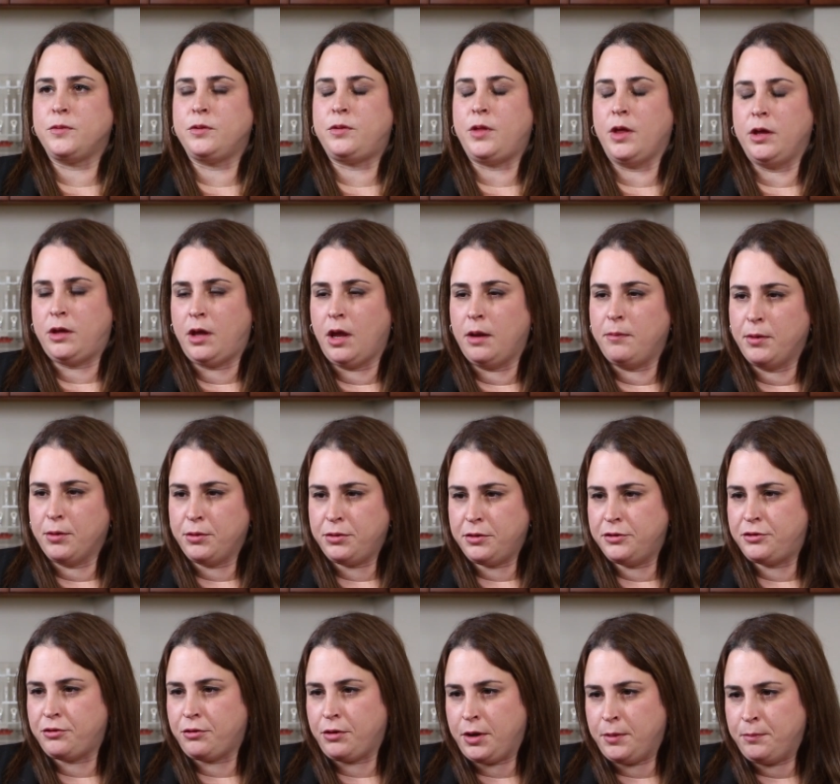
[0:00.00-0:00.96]
They came here with
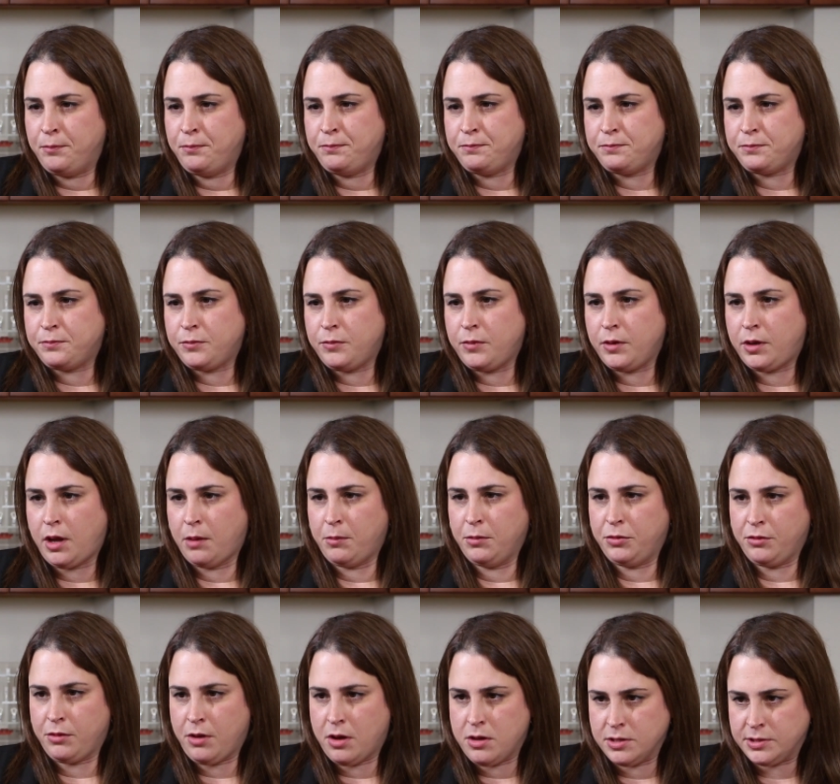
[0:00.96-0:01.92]
a dream. They came
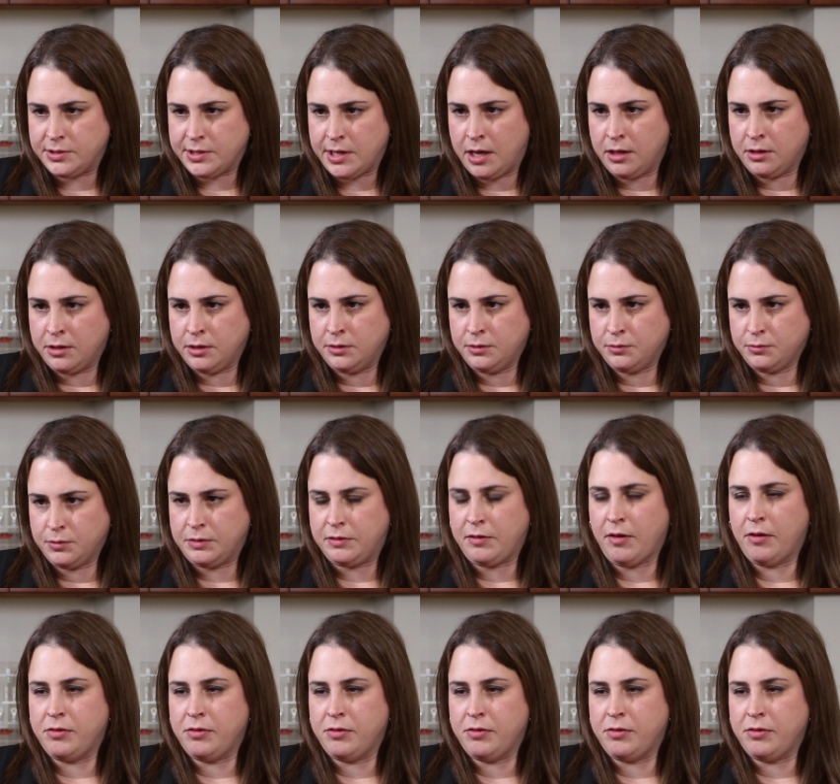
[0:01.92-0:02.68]
here through Ellis Island with